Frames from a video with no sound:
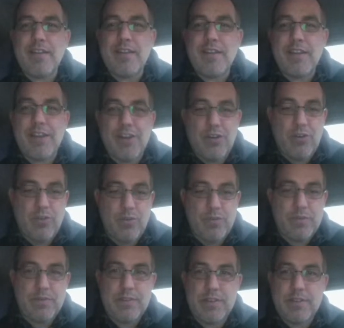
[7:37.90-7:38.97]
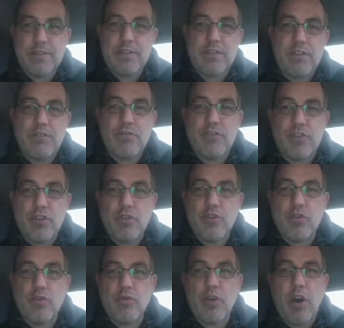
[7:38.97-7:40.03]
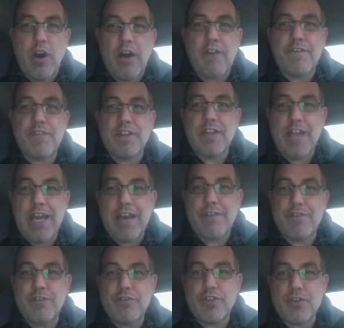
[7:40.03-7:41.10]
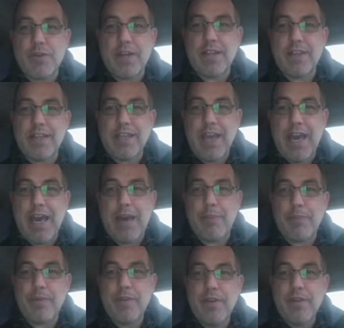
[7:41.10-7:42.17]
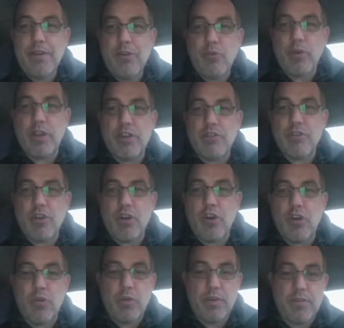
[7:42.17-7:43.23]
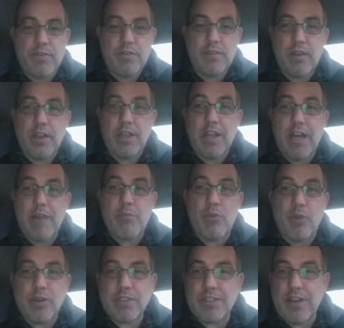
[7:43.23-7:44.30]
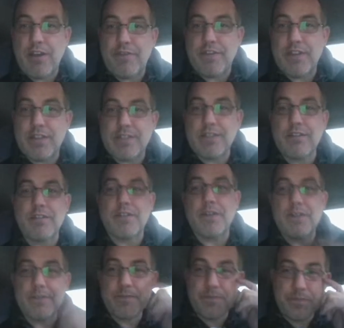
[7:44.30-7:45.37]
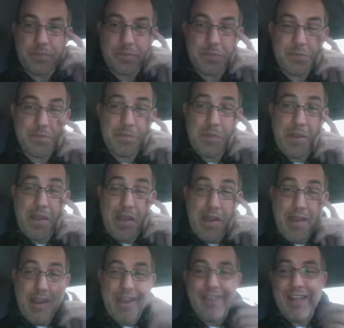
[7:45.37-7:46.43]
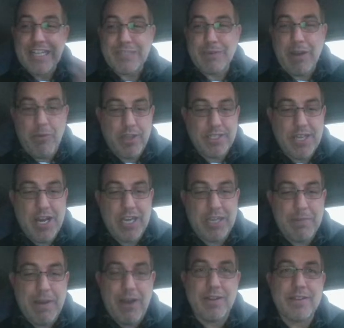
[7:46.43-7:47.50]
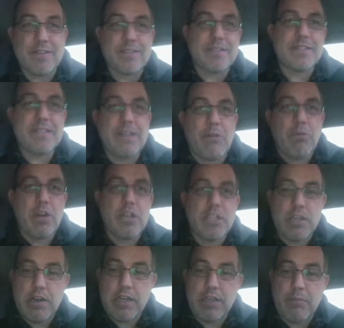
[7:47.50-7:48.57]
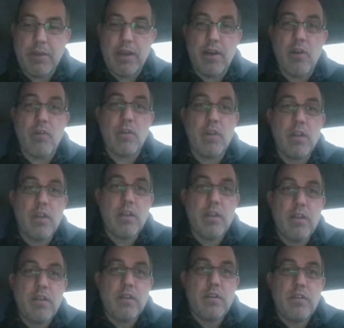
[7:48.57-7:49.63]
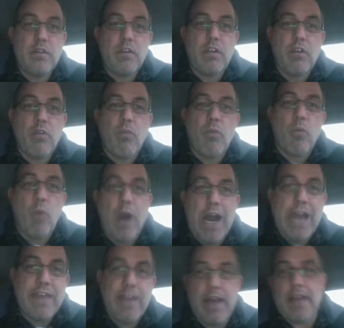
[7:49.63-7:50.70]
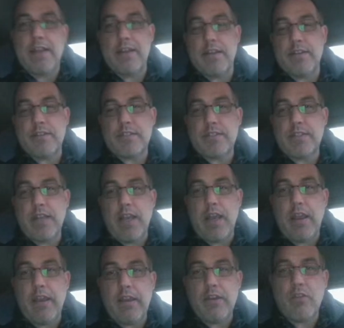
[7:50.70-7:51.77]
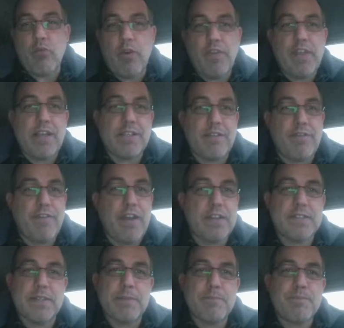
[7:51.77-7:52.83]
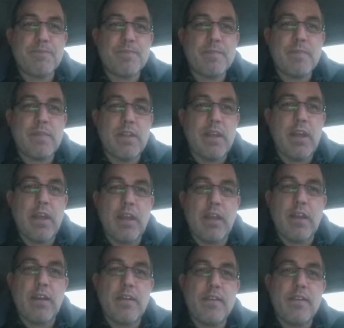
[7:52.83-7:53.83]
you know, you do often have to shrink the gap when you go with a lot more stuff in the cylinder. And that's what I want to talk about is I want to talk about why that is and what things affect it. And